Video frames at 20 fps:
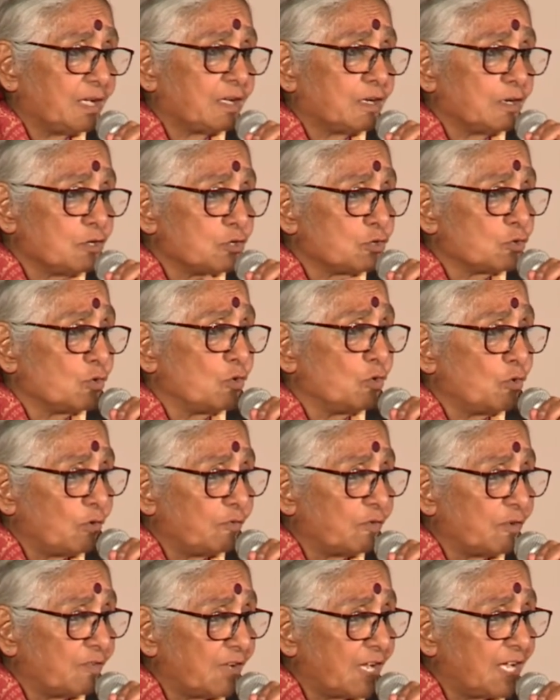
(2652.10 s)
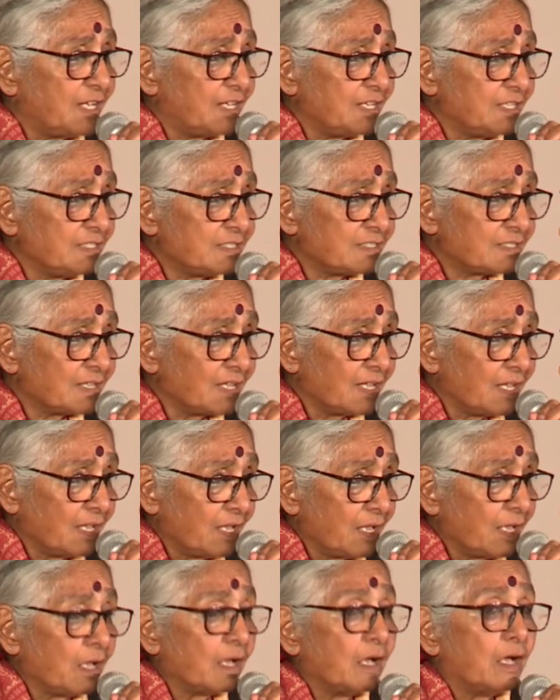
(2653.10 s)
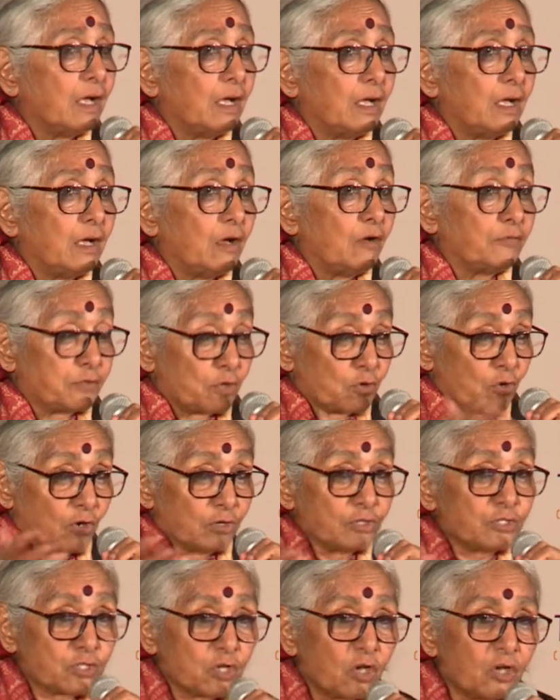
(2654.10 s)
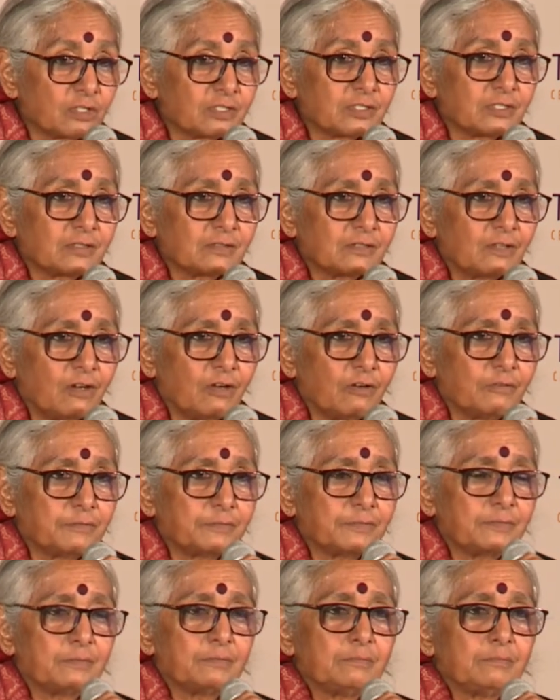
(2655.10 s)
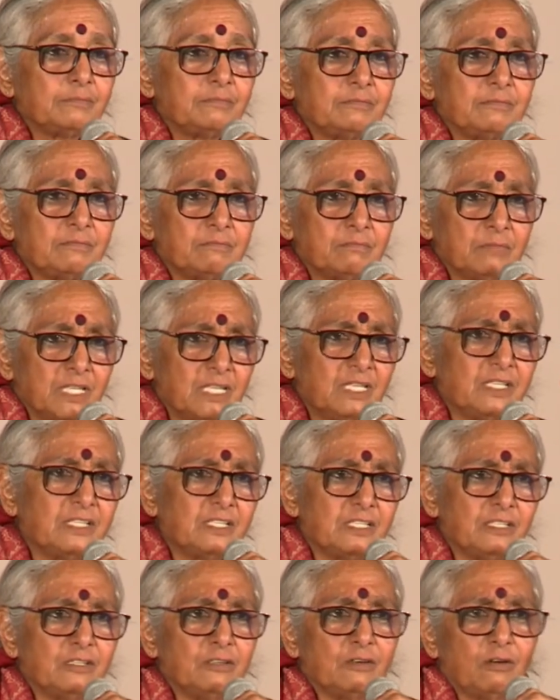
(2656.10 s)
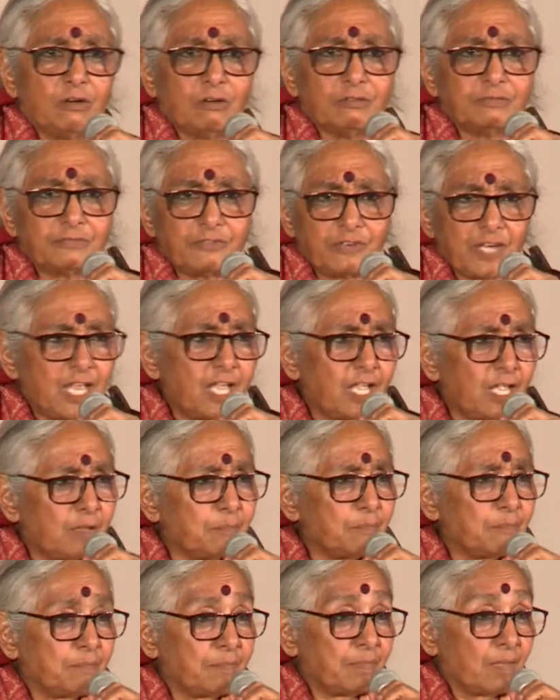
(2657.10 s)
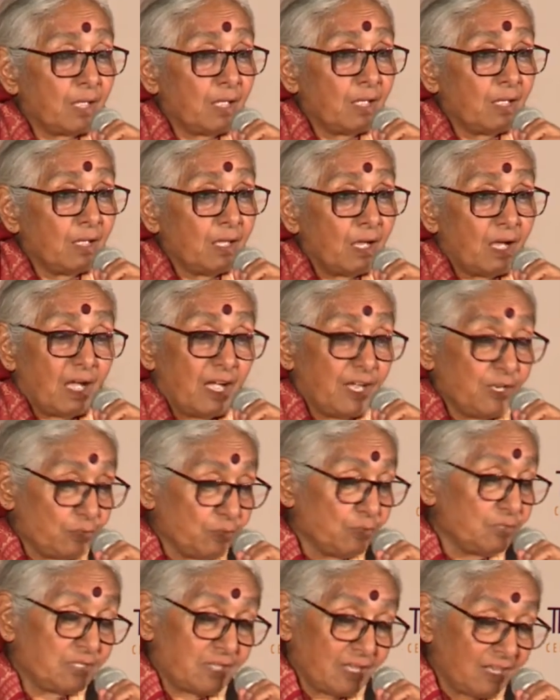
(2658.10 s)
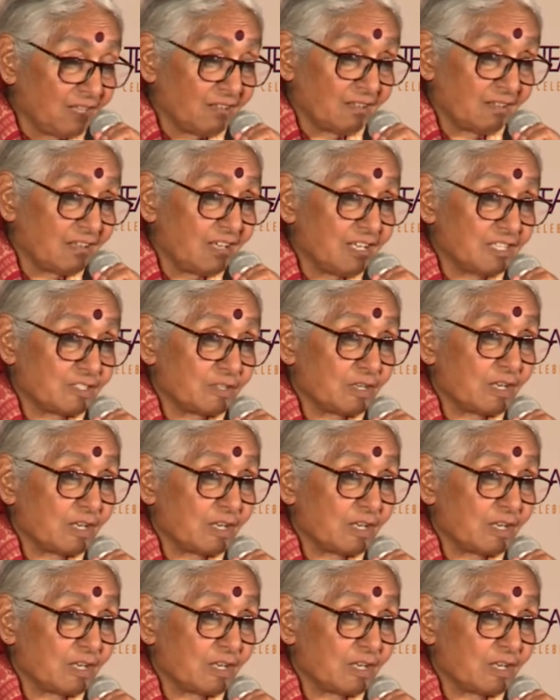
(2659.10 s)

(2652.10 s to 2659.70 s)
a control over violence uh, of the wrong sort, of murder, of rape. I don't think it